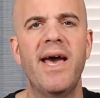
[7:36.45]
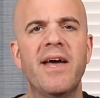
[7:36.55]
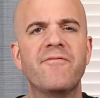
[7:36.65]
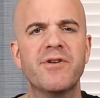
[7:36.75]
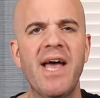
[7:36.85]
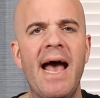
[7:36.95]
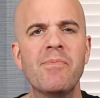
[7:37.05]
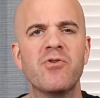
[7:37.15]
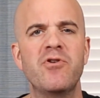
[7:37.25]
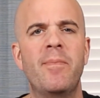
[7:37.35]
And for
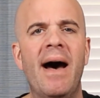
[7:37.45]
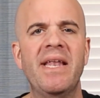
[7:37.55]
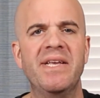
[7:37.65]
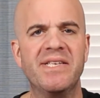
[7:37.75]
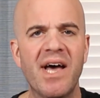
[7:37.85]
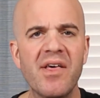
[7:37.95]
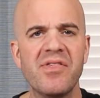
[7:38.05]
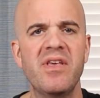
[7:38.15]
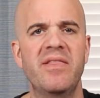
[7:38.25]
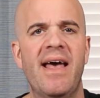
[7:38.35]
times when your body
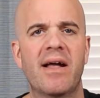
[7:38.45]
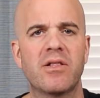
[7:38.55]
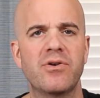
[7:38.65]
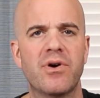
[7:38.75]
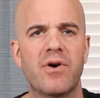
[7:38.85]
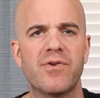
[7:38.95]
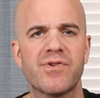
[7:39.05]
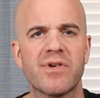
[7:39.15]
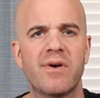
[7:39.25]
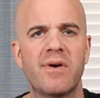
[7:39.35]
does need that
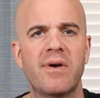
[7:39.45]
glucose,